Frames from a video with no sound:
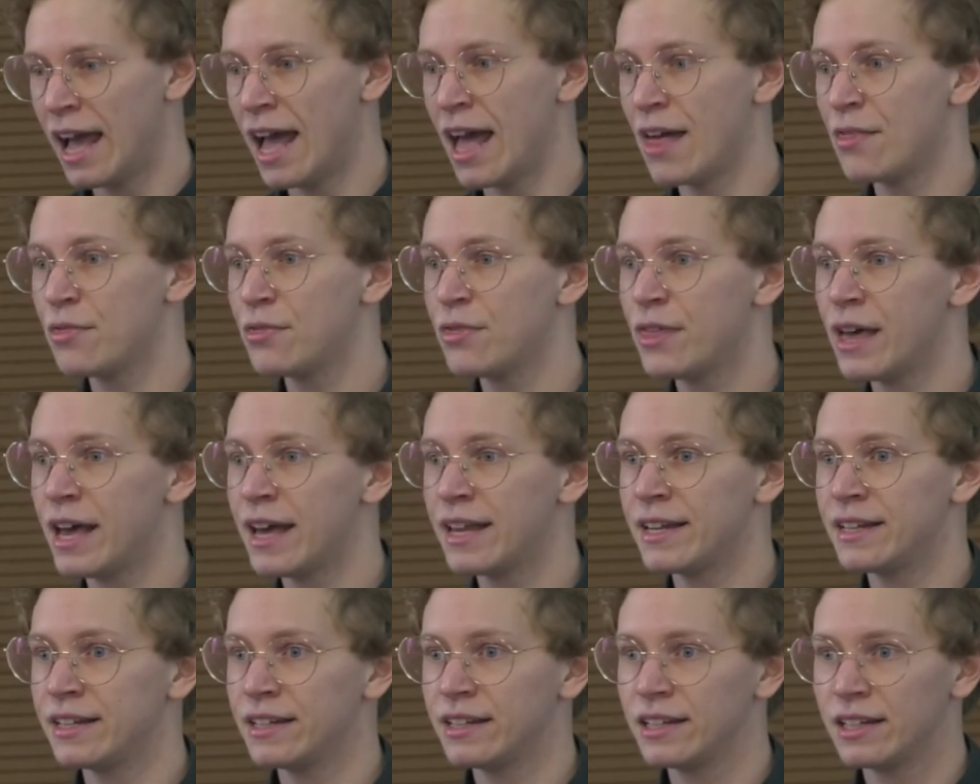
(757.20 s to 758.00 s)
and
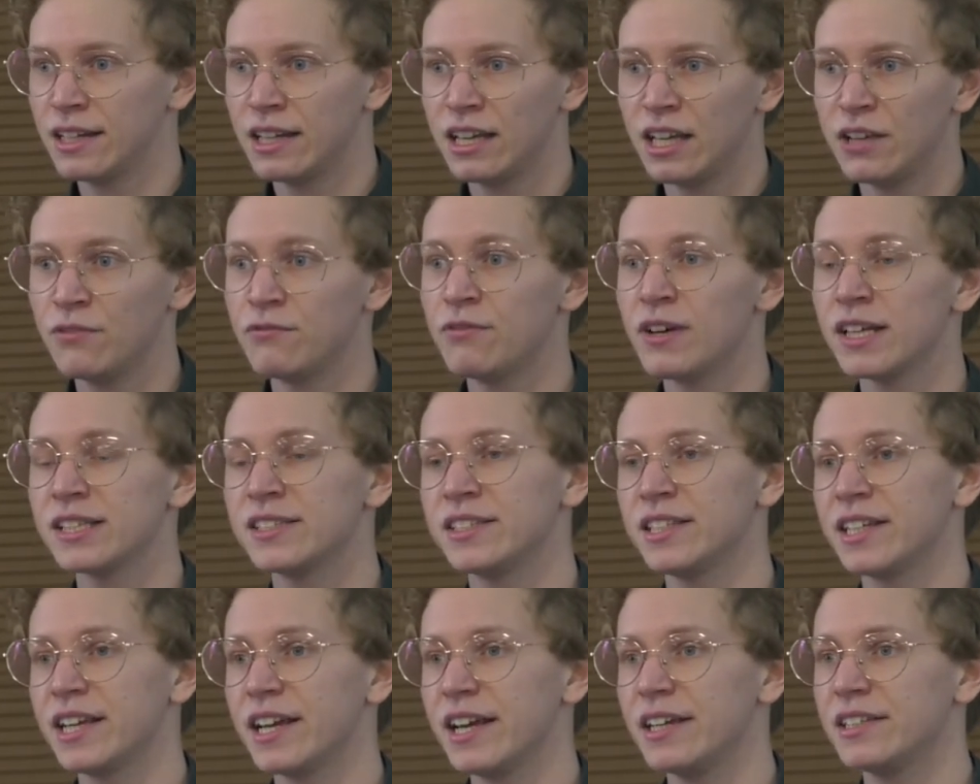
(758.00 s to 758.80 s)
then
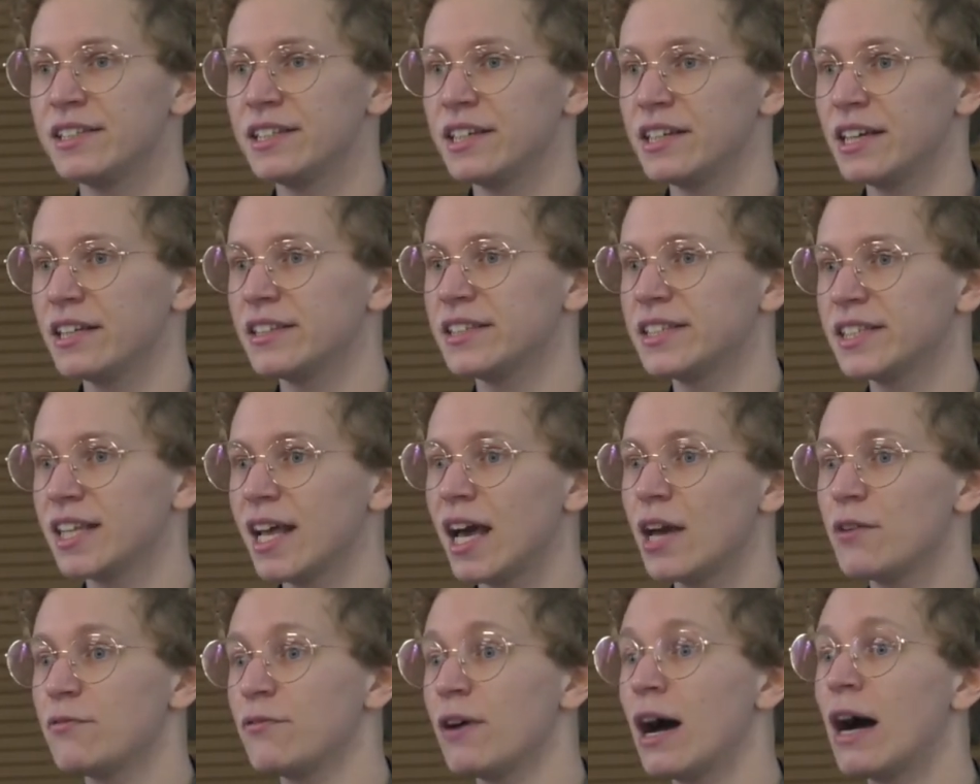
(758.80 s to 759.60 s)
investigating its
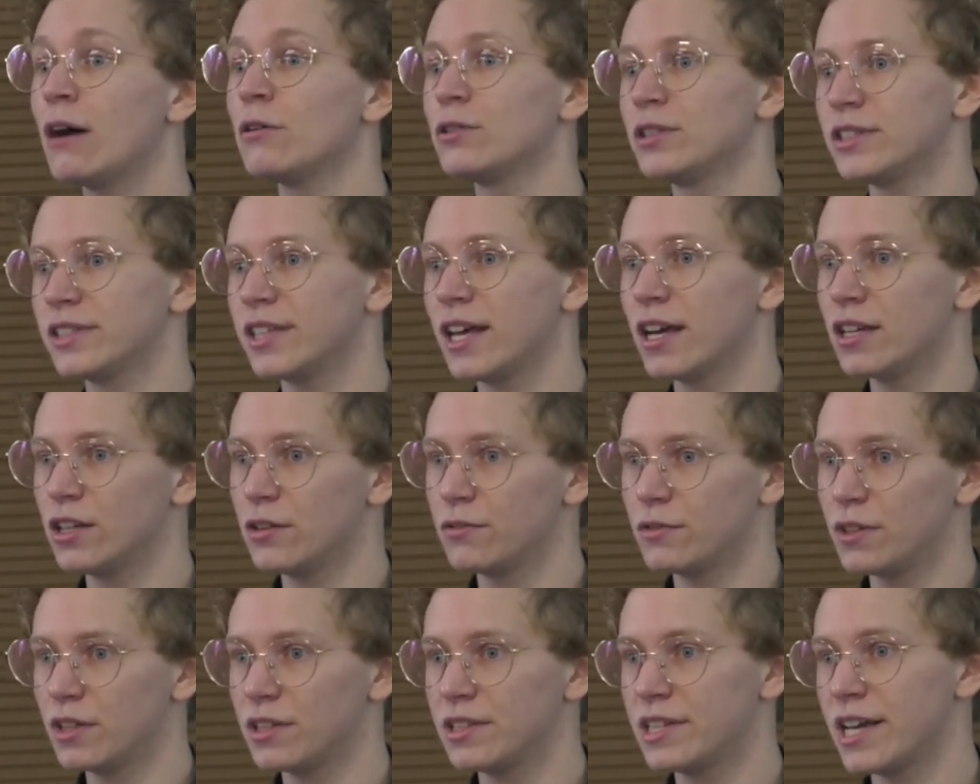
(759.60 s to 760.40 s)
life
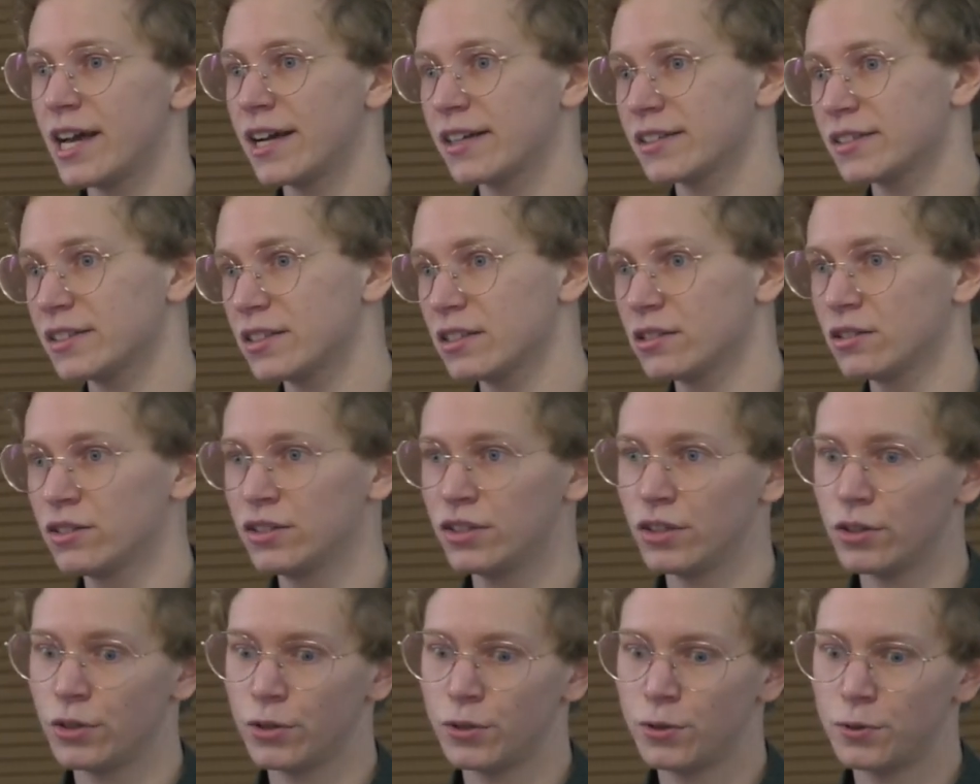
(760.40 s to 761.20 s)
outside of the text.
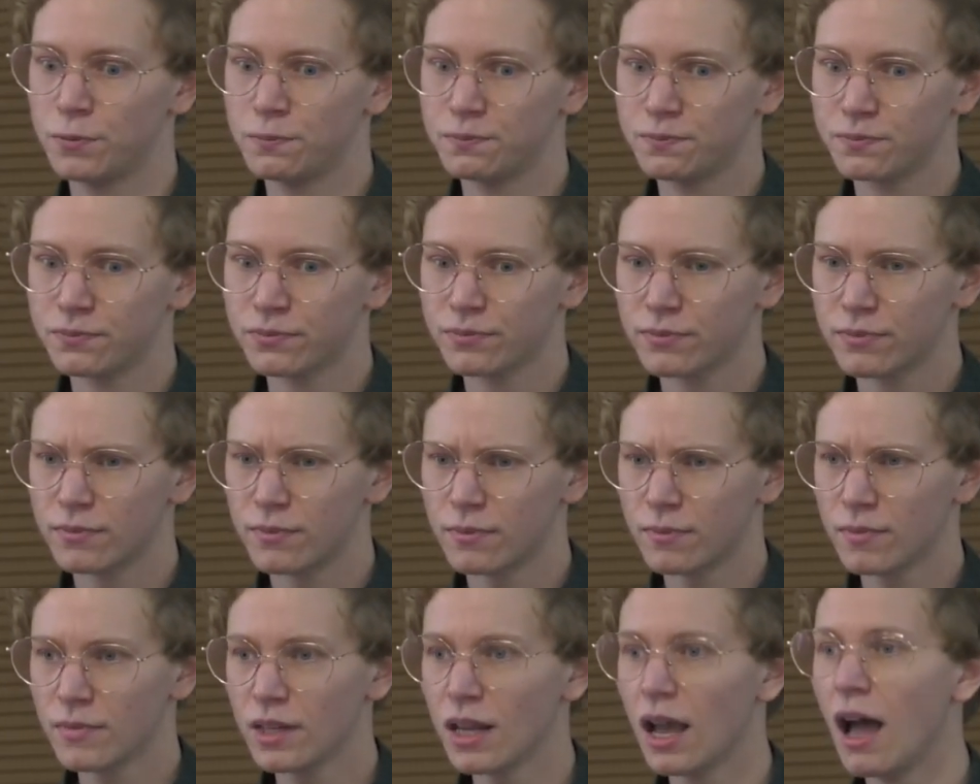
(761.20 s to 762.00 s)
So,
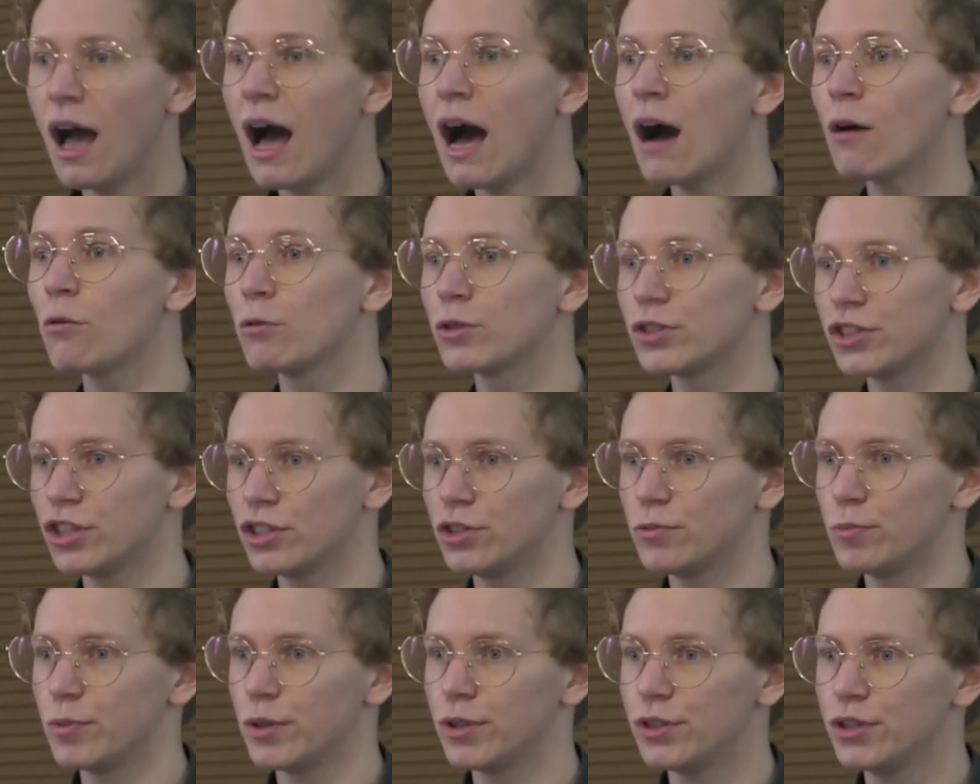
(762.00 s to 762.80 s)
how was
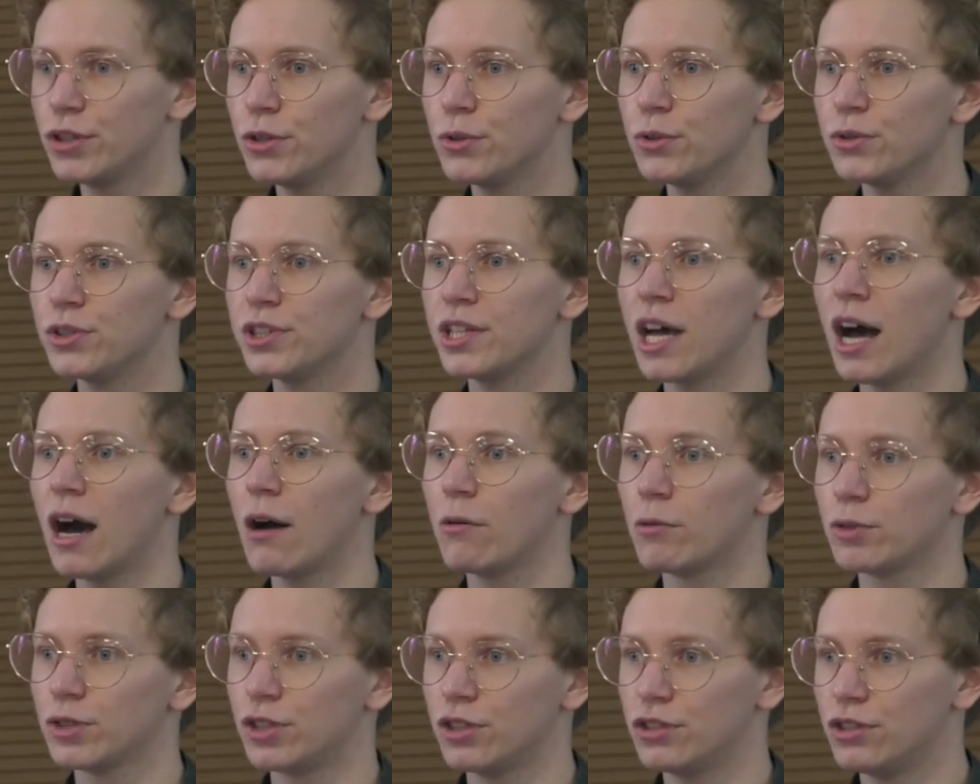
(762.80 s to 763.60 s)
it produced?
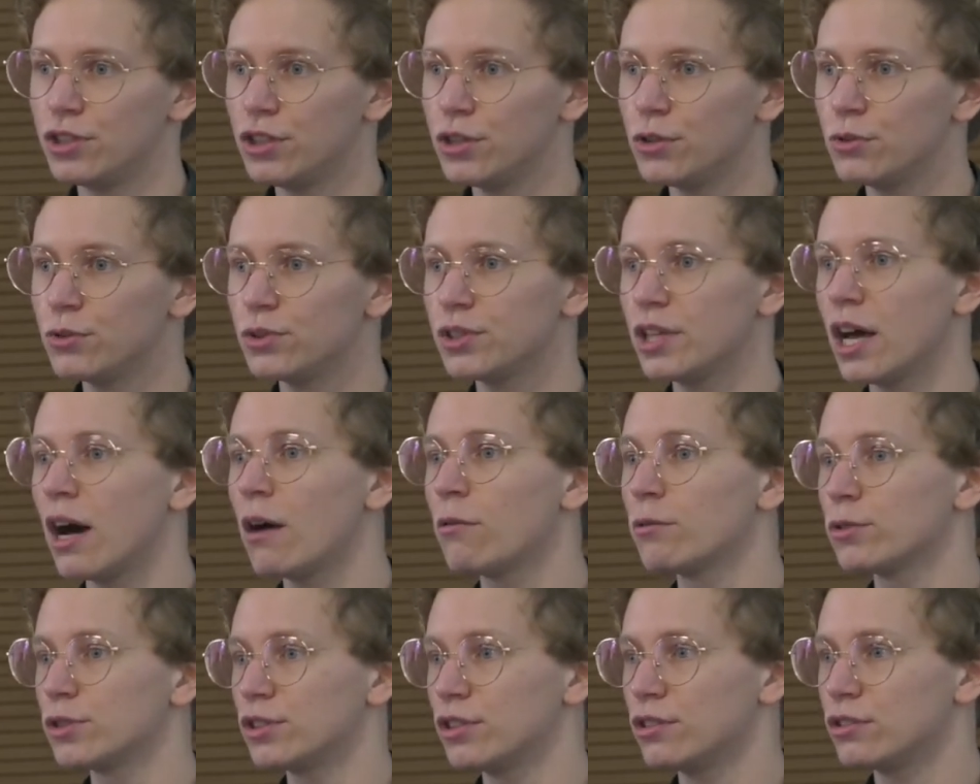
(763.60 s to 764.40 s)
How was it used?
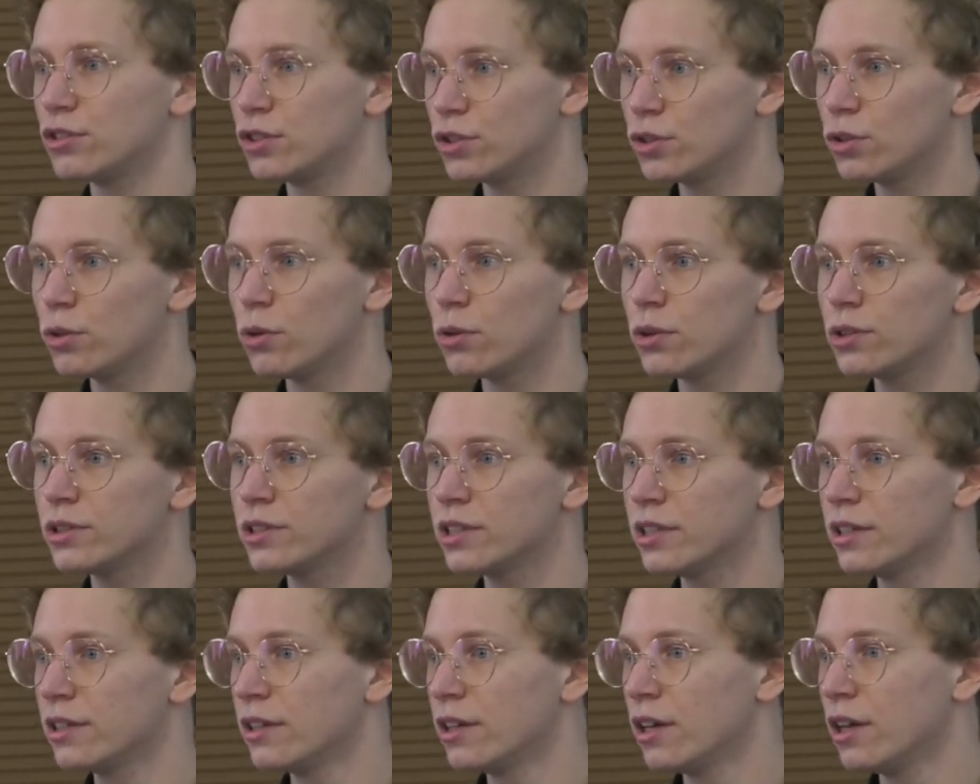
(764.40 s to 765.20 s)
How was it
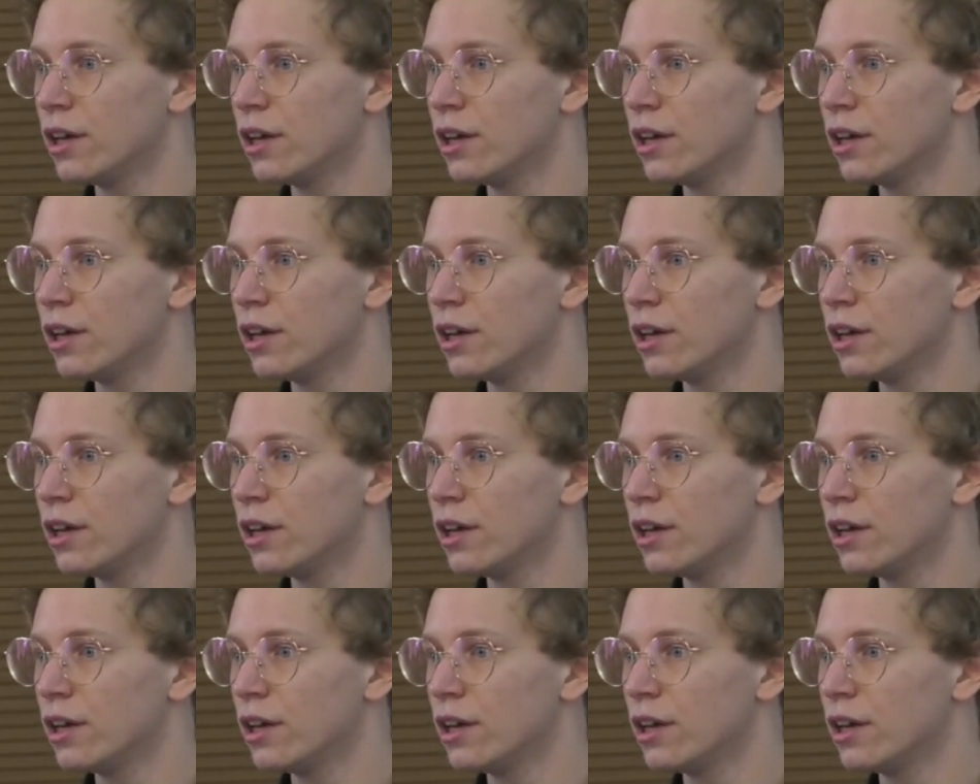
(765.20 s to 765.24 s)
sold?